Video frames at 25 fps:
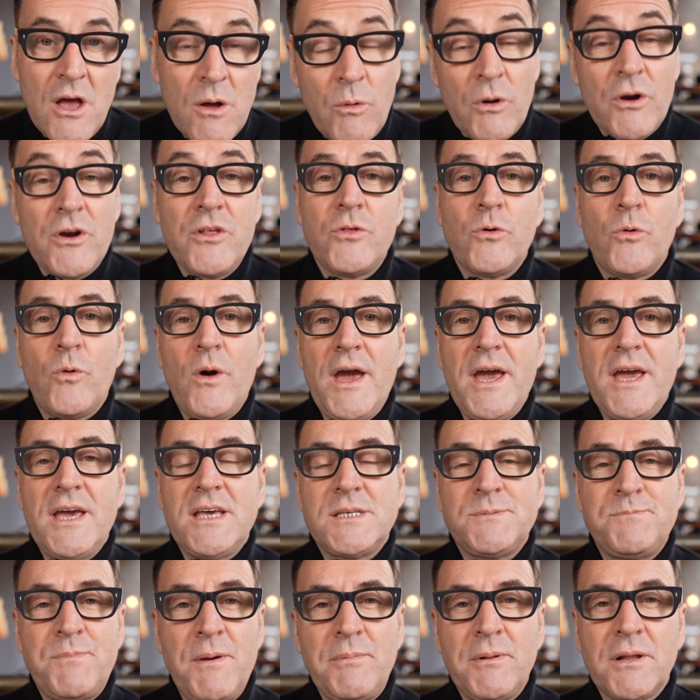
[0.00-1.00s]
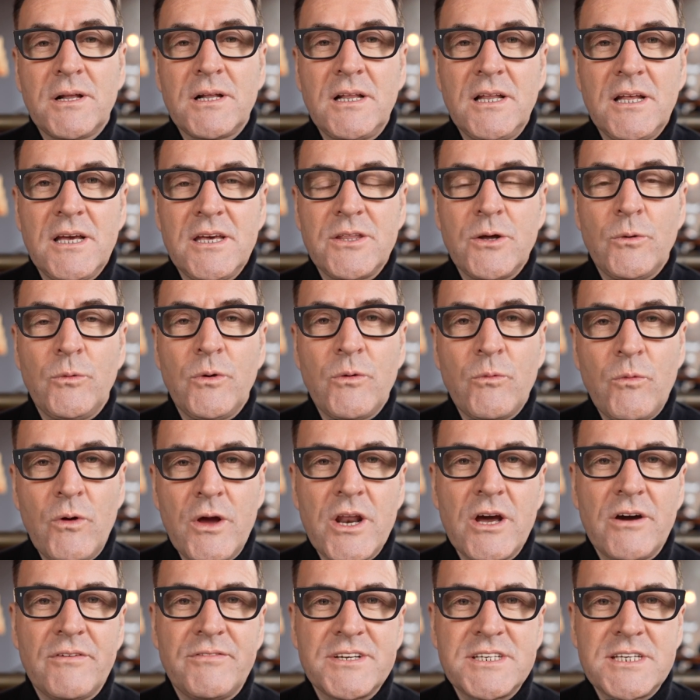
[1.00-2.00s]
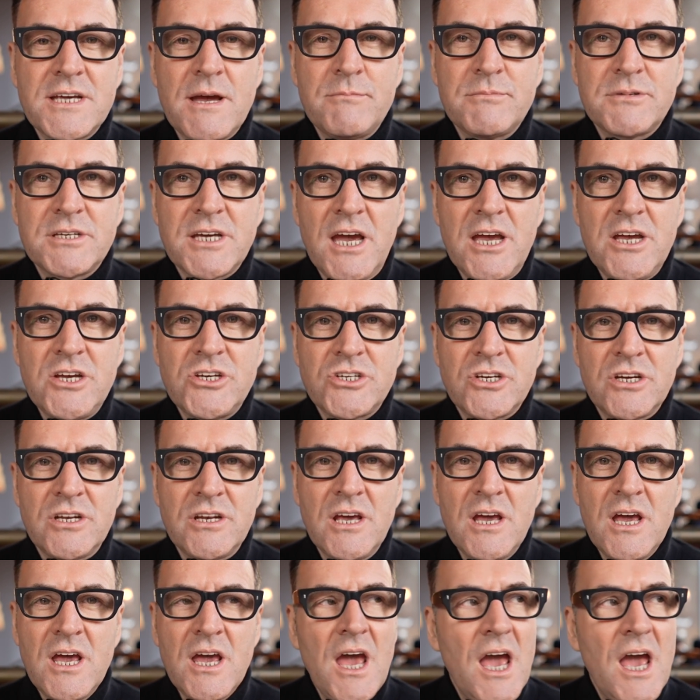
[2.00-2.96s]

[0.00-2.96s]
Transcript: One of the ways biblically that we win over temptation